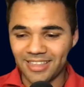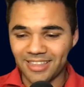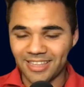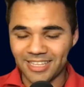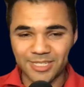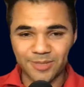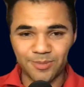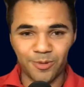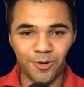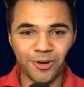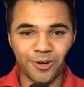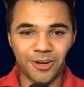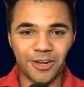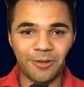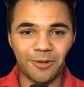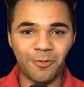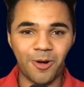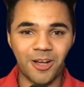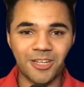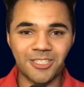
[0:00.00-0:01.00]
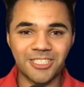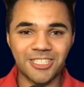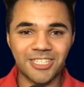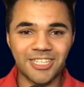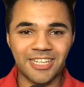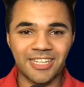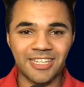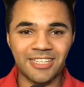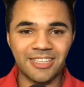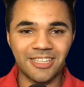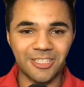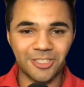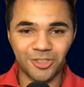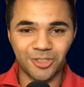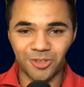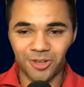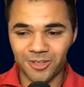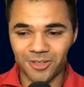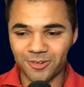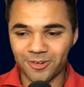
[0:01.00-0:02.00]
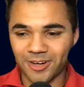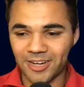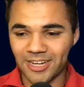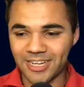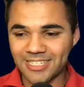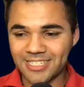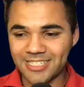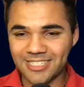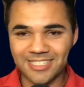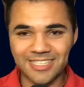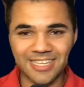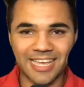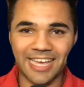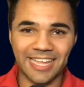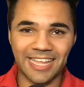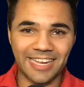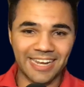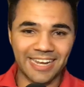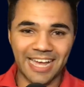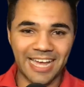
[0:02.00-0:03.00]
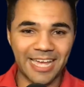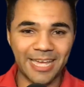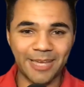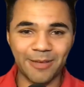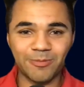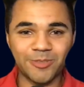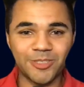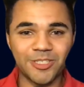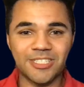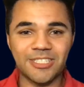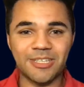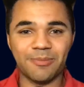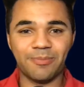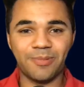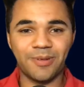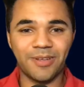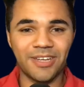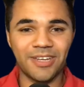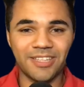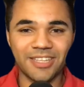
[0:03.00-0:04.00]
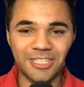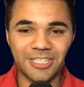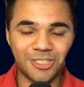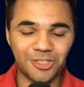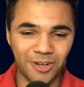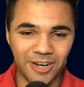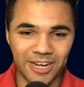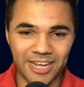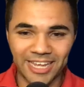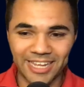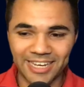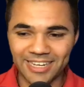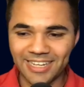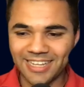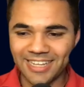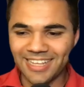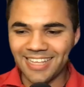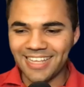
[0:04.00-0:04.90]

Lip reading: this morning watching the truck race, and I am just completely drained.